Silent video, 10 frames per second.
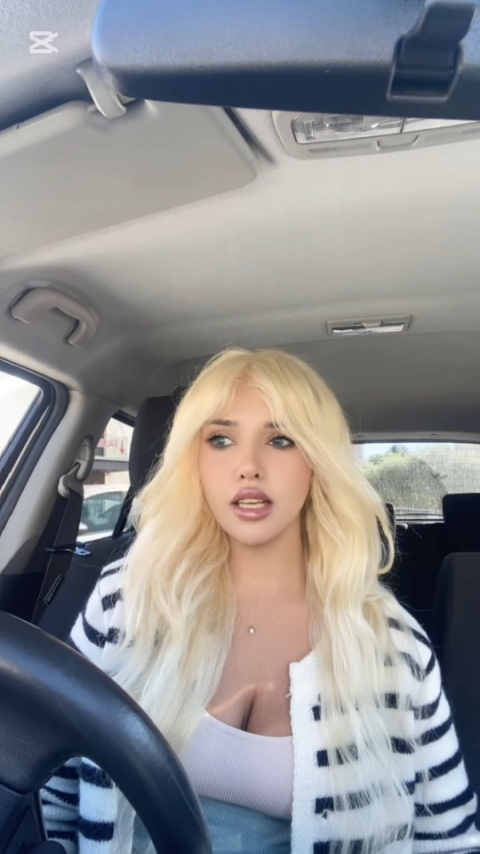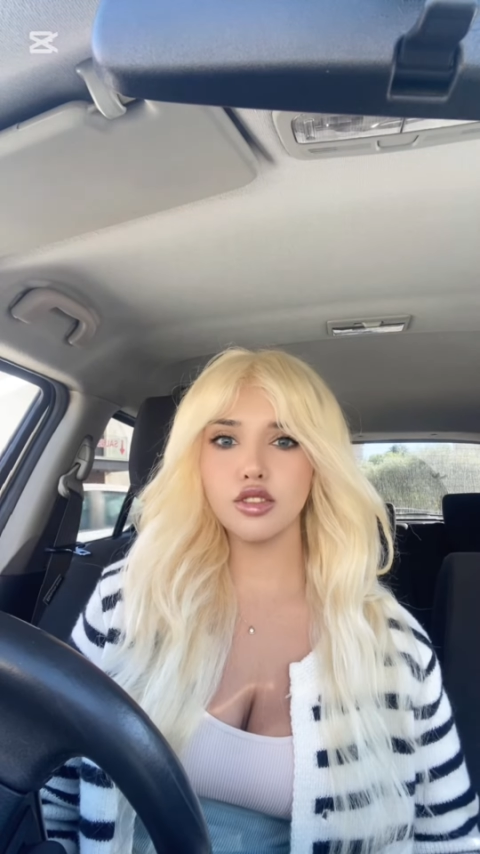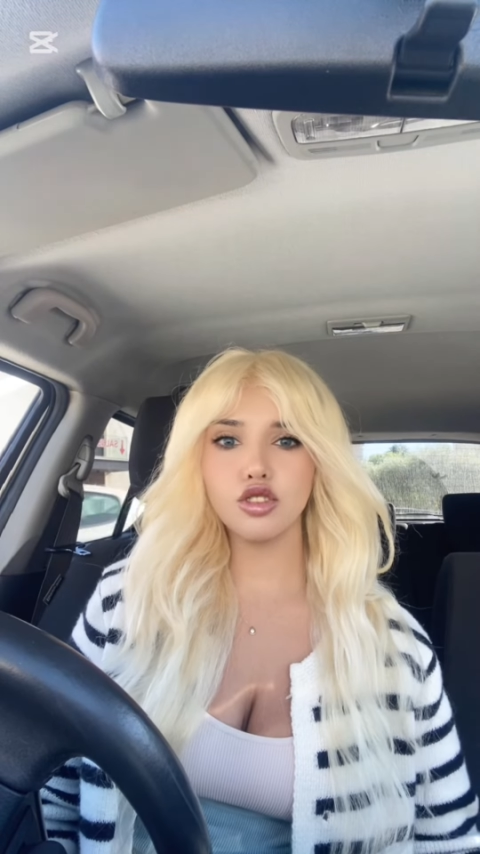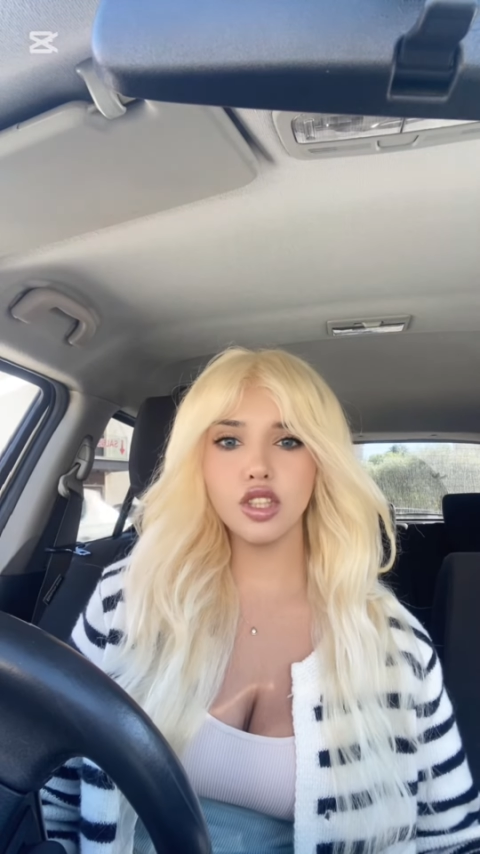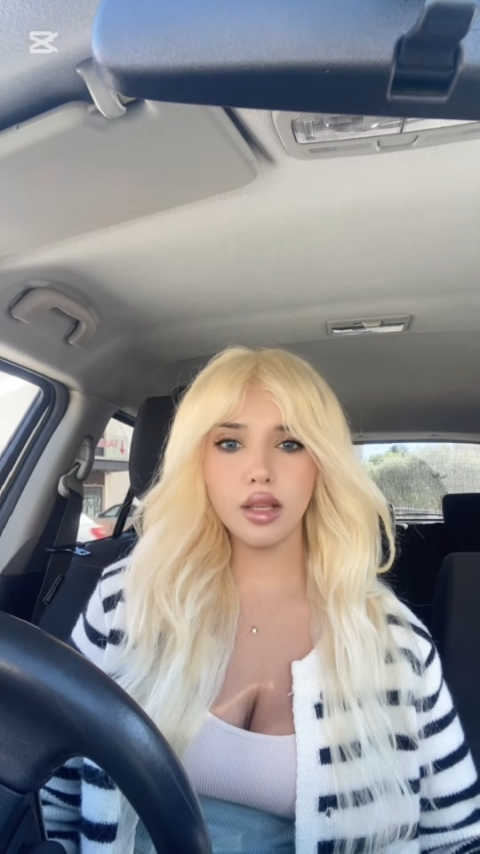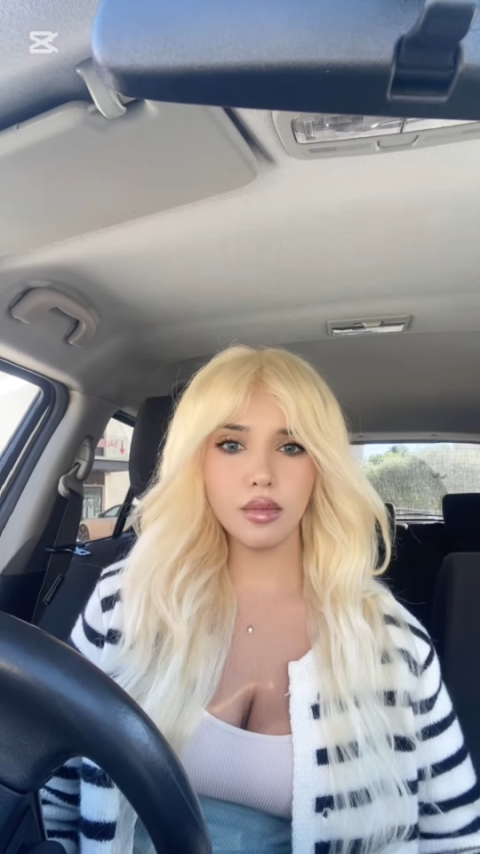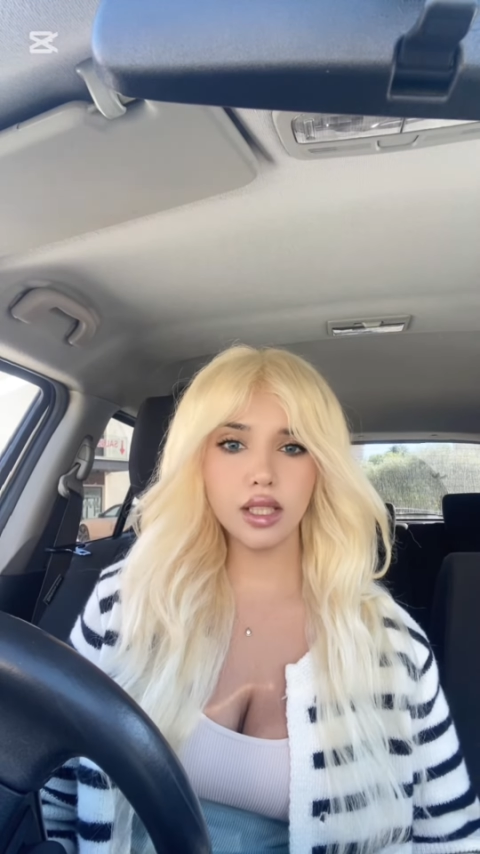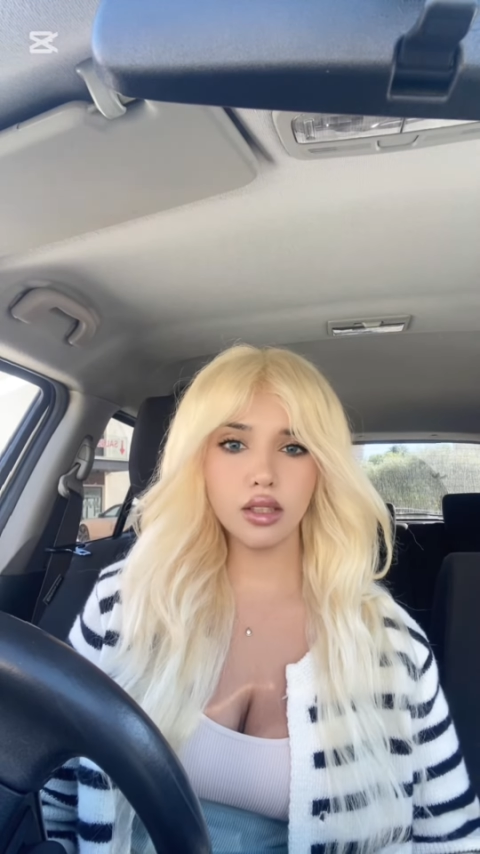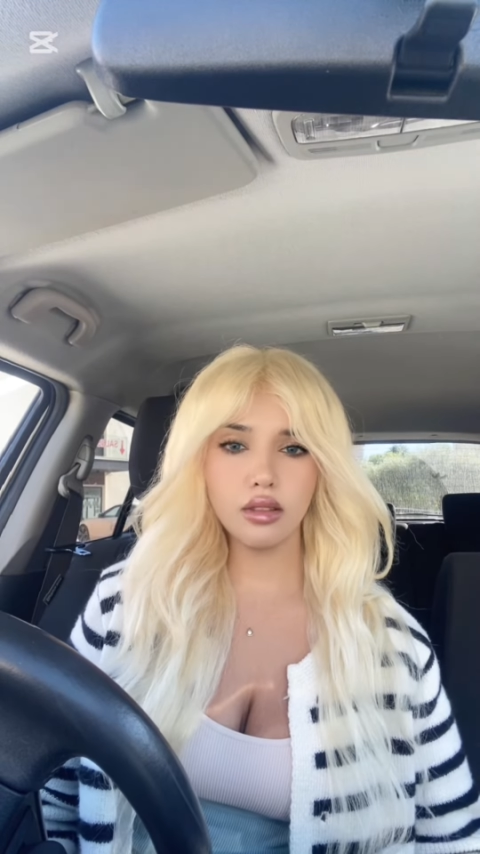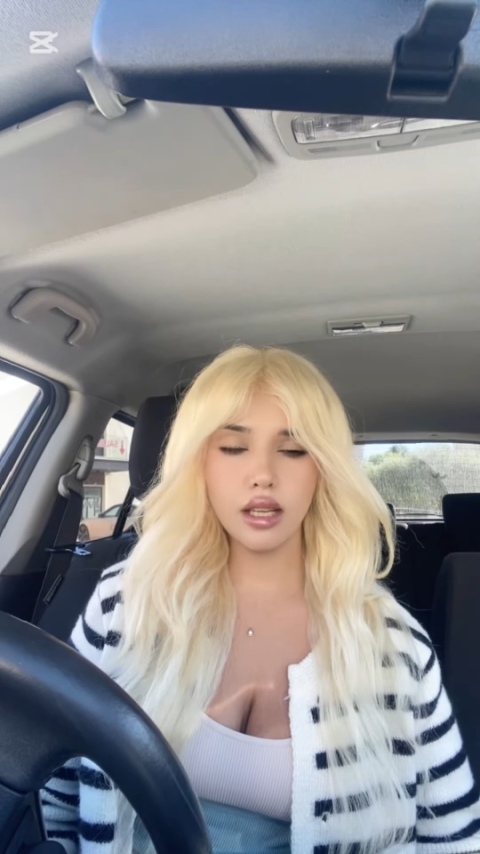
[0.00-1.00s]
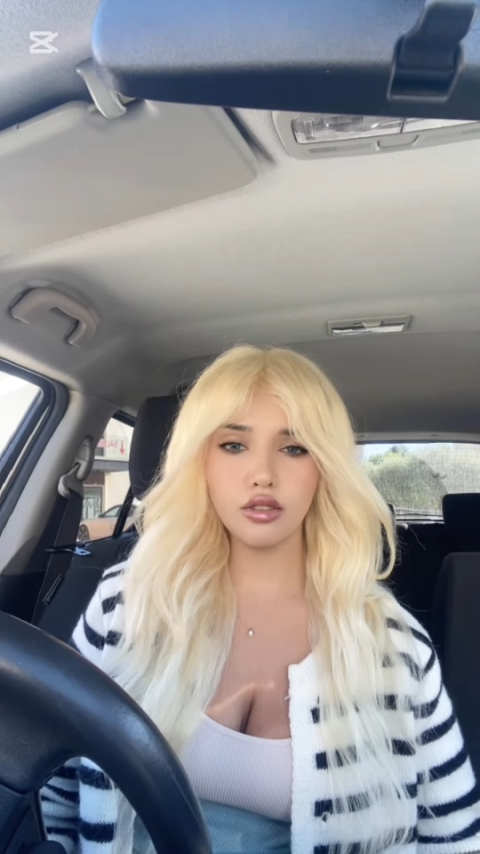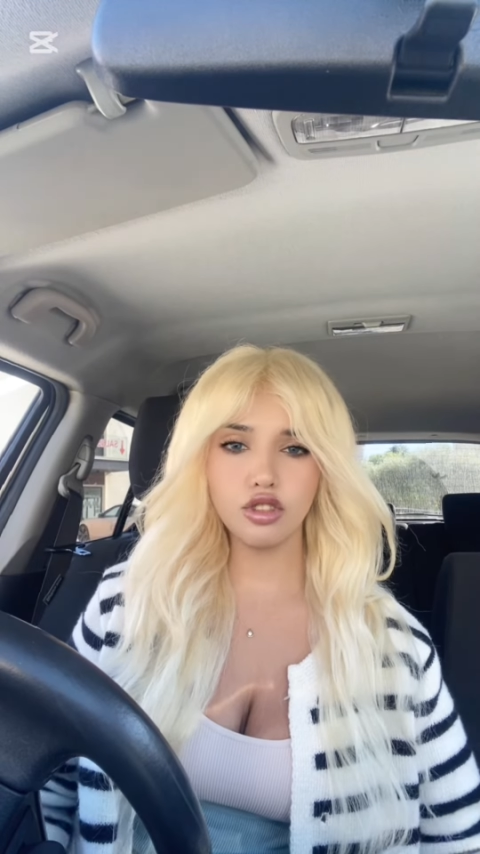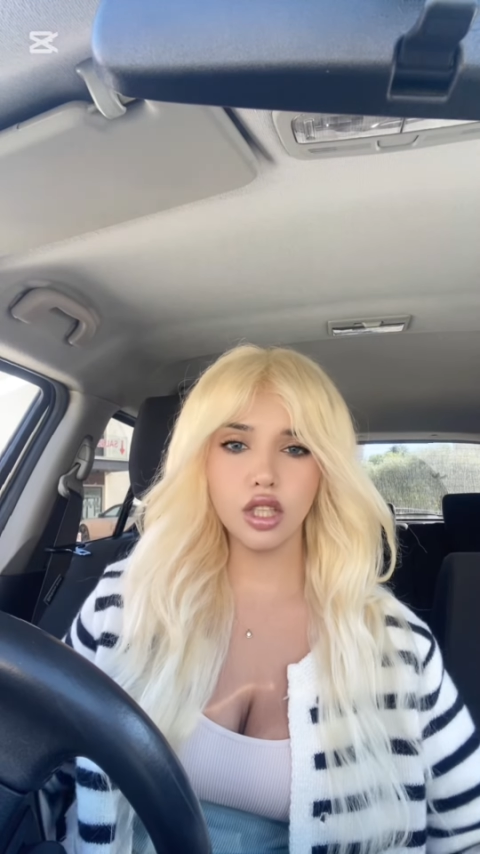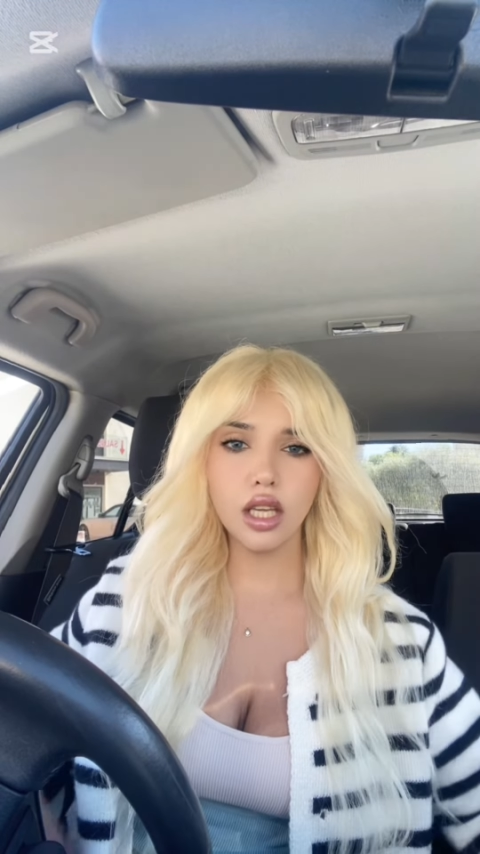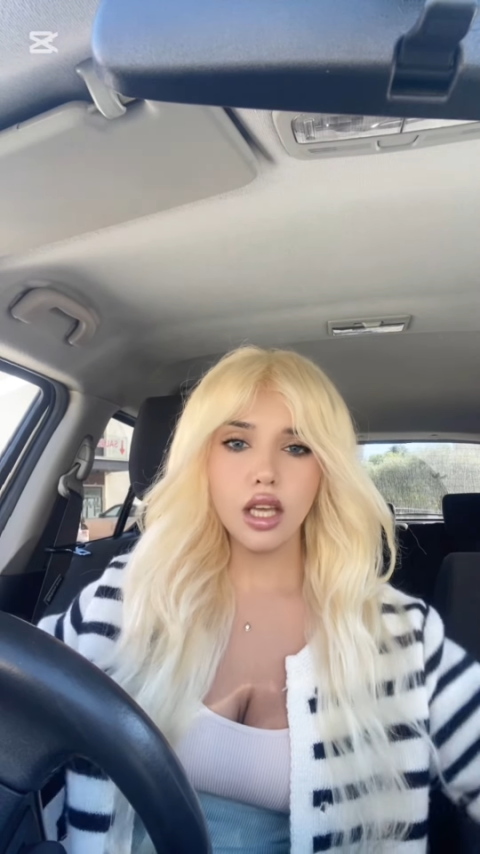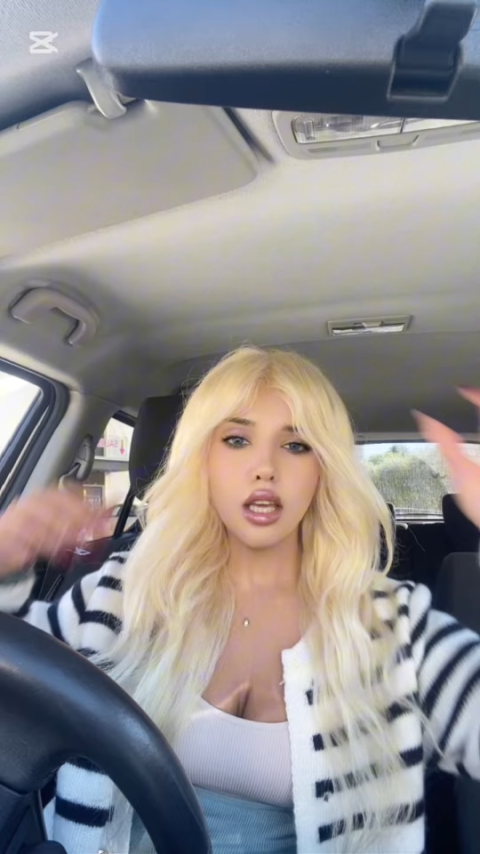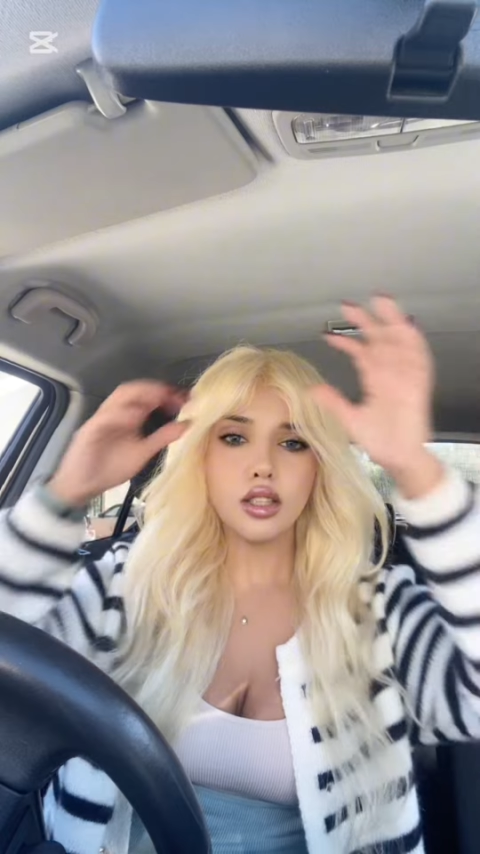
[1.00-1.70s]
energy and masculine energy.